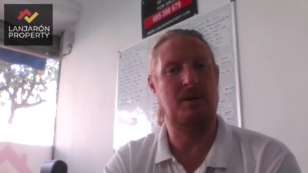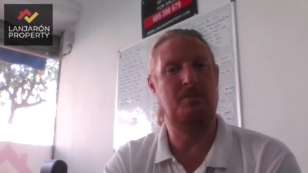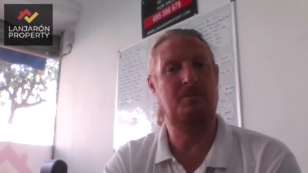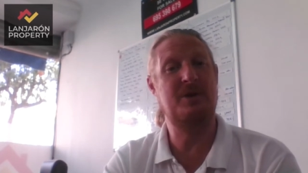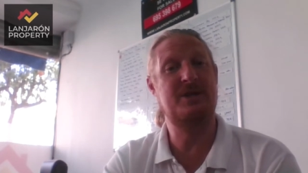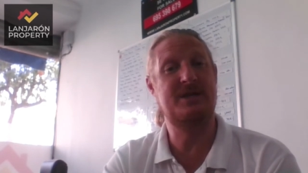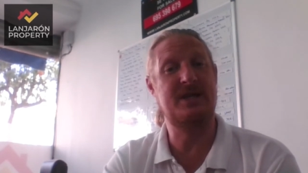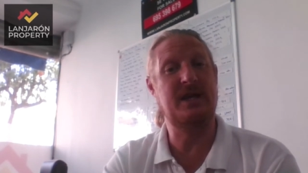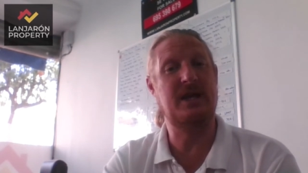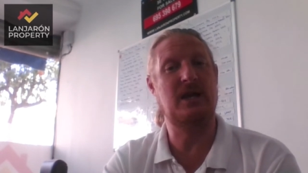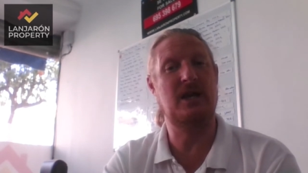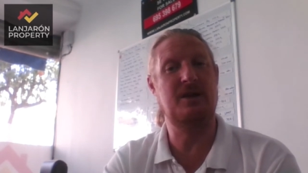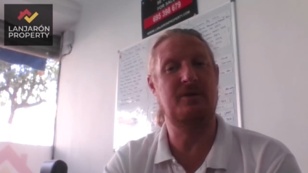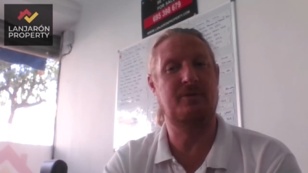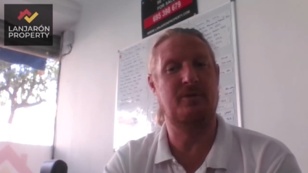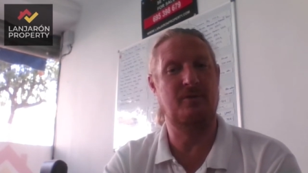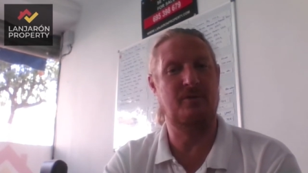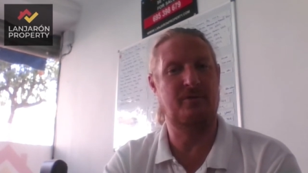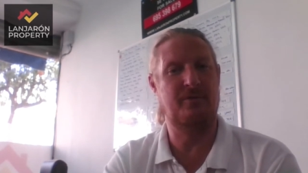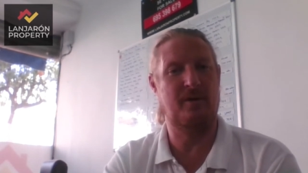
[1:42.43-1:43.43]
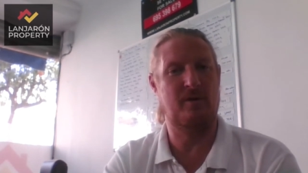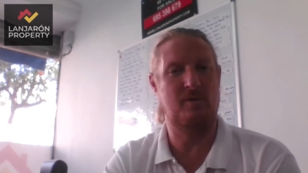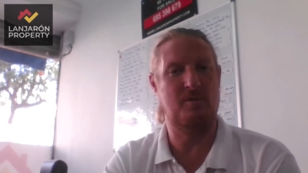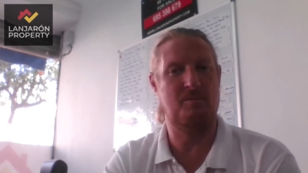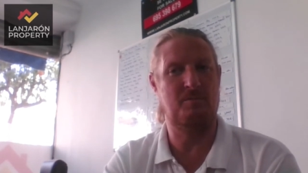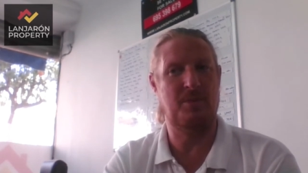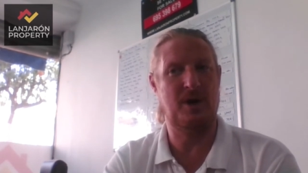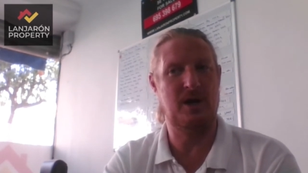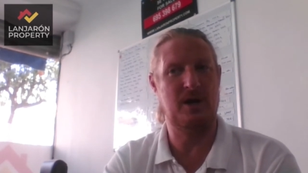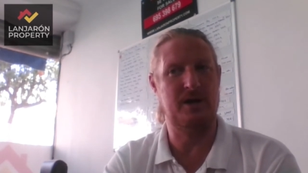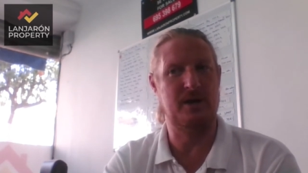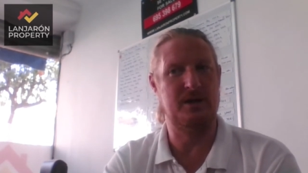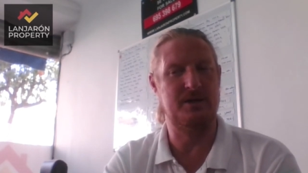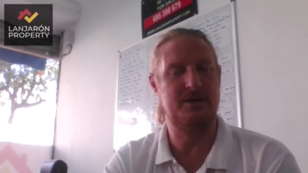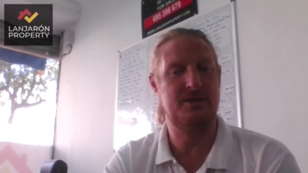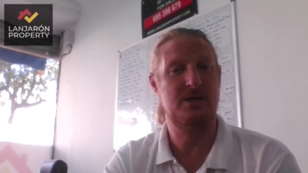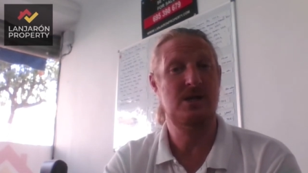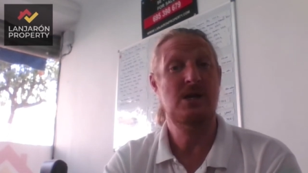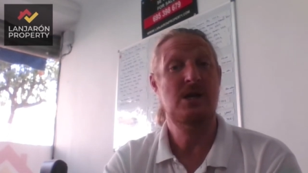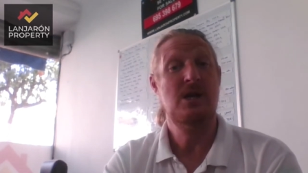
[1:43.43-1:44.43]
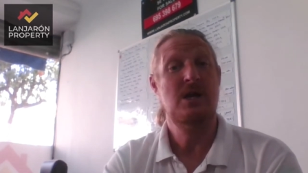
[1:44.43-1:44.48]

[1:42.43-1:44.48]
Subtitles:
particularly from foreign buyers.